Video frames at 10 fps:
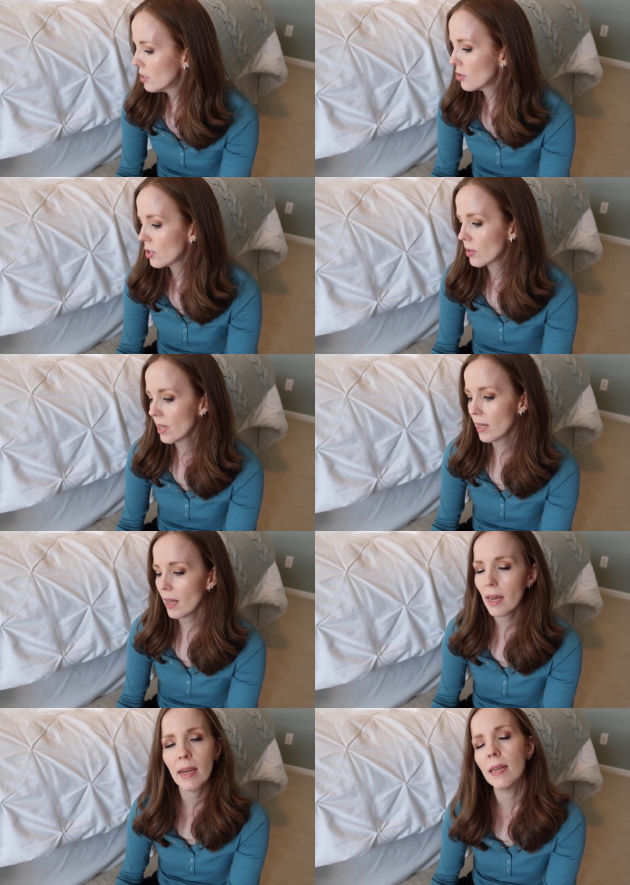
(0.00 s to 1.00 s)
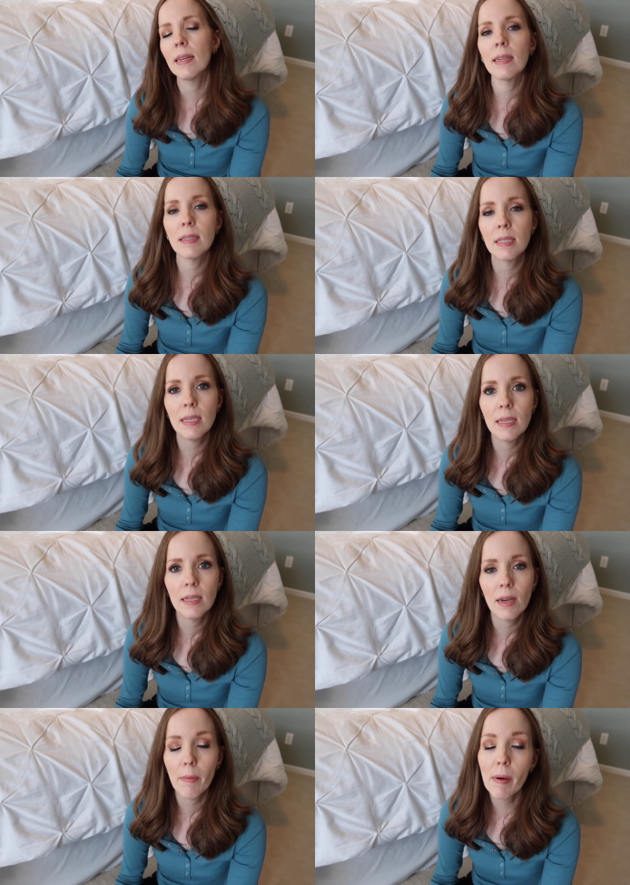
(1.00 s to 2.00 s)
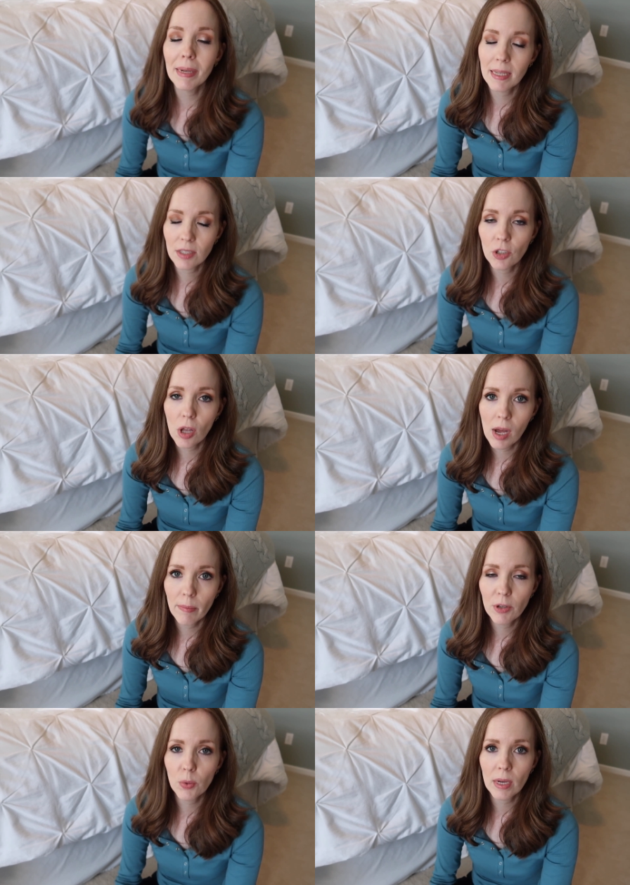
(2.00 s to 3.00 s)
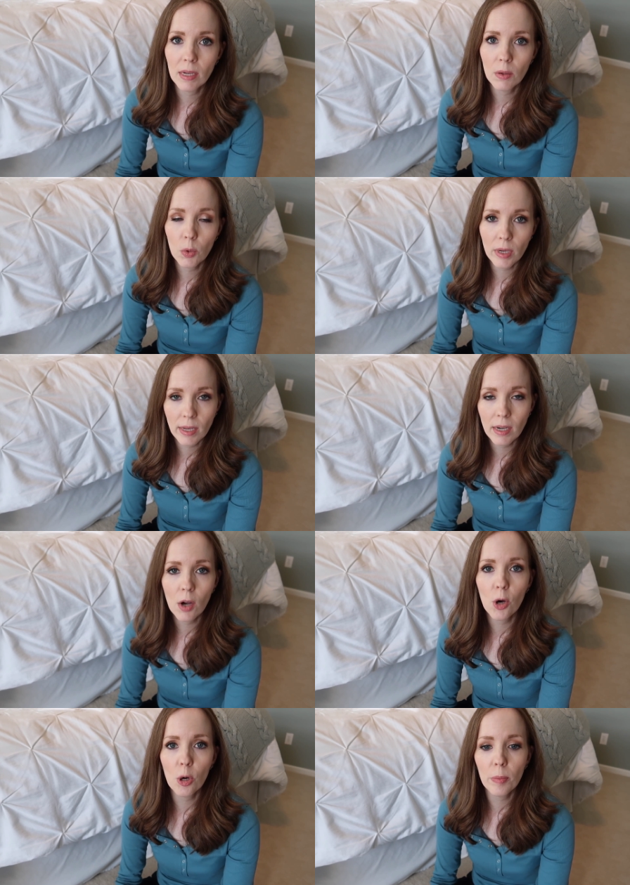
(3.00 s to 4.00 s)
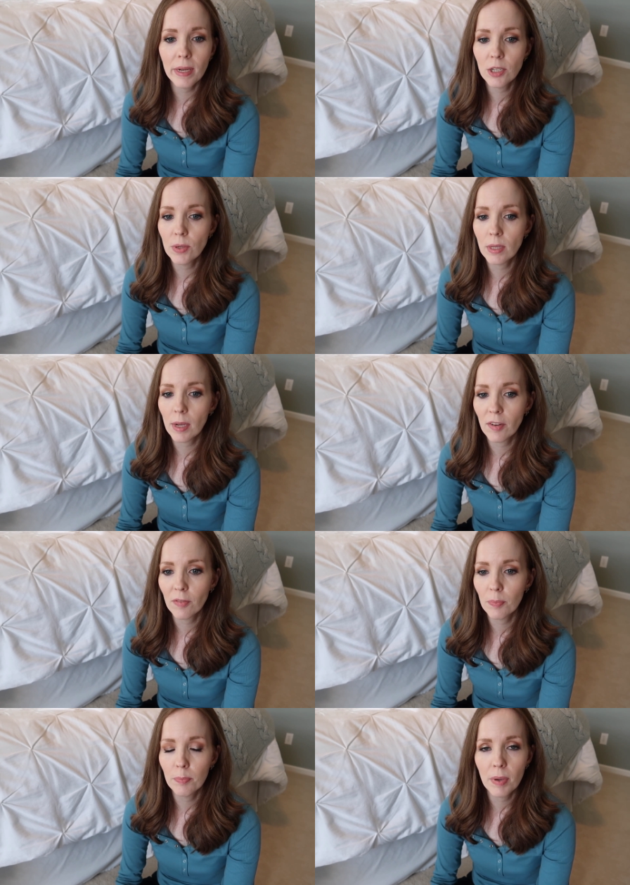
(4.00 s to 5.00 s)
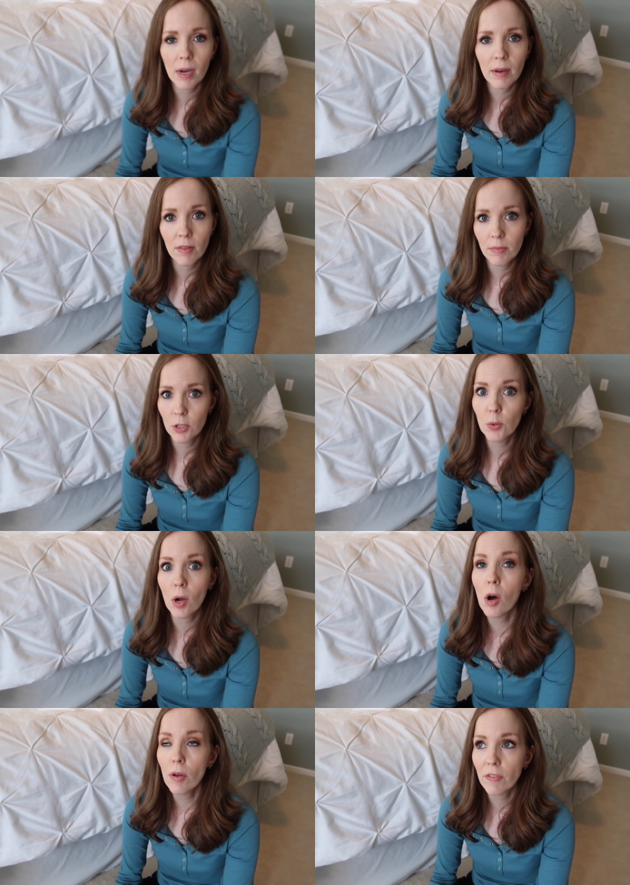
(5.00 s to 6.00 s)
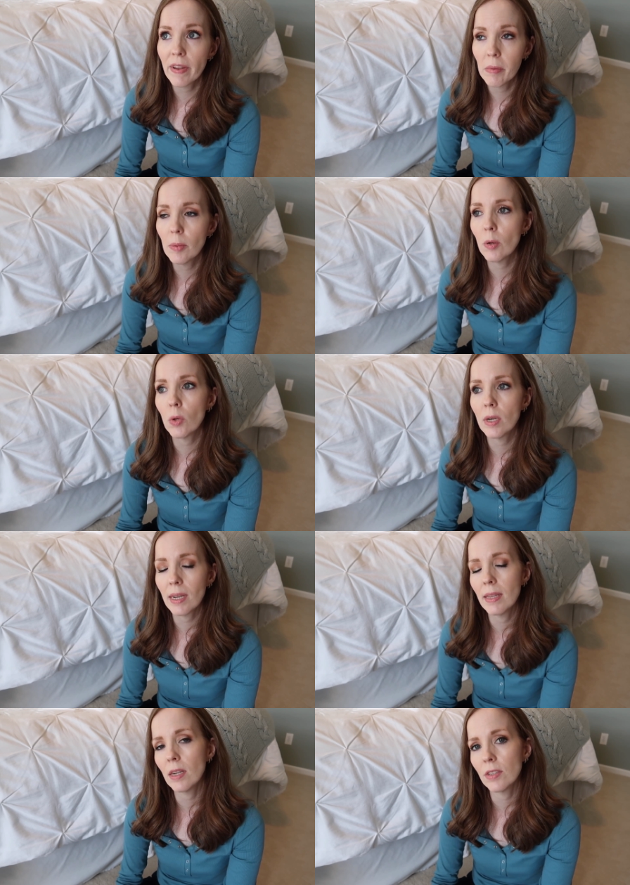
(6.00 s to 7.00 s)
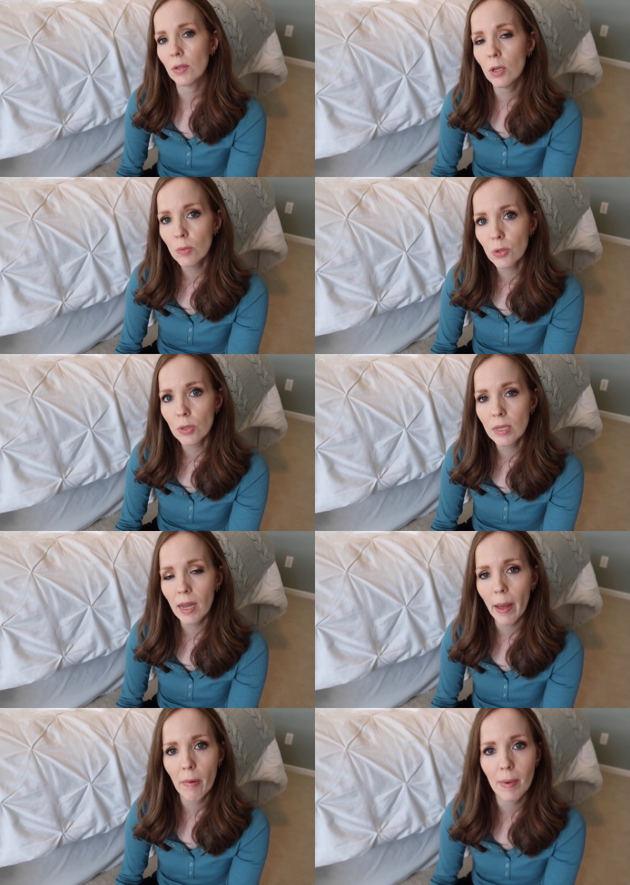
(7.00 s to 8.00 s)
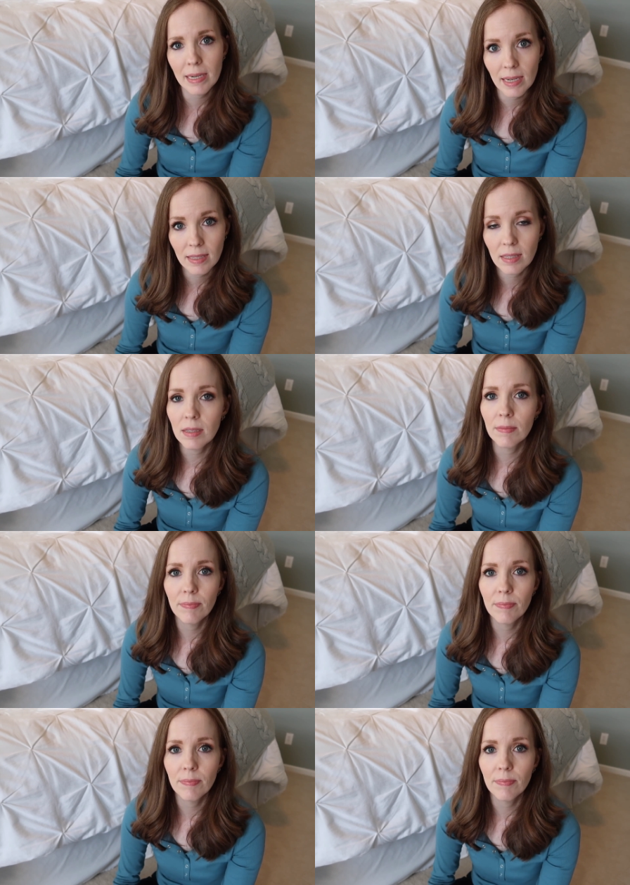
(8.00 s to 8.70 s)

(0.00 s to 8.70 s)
so that I can see, I'm at my desk a lot between working at home and doing a lot of, uh, doing all the family book work and then also homeschooling, I'm at my desk